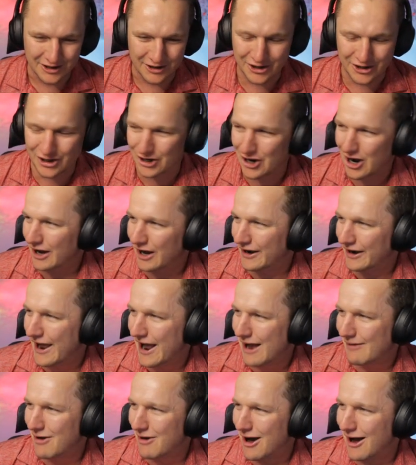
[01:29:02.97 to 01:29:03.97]

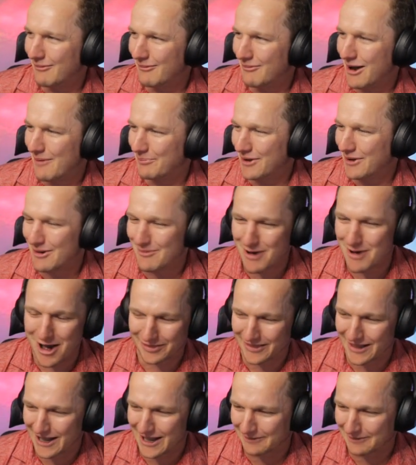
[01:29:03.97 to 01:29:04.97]
Goddamn, I'm happy about
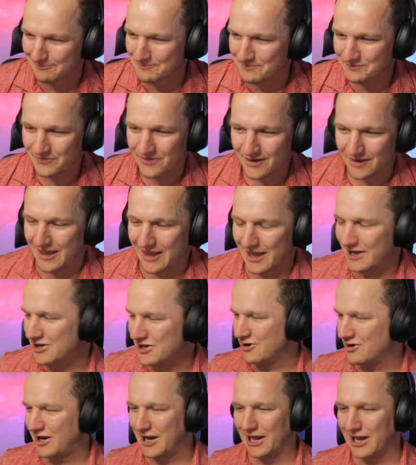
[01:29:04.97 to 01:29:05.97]
that. Can
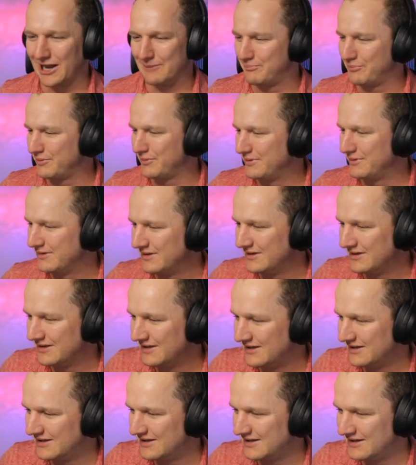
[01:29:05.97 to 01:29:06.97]
you clip?
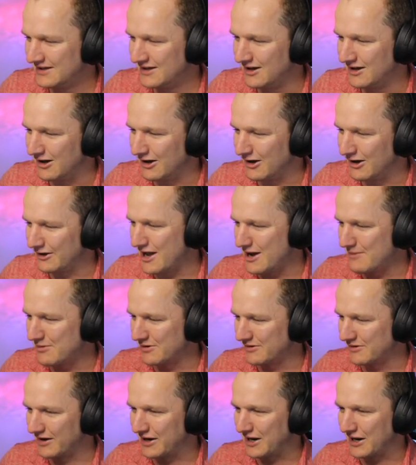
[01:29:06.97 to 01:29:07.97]
Are you able
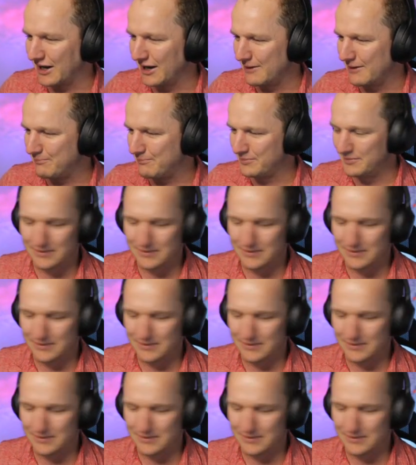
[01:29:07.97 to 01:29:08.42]
to clip?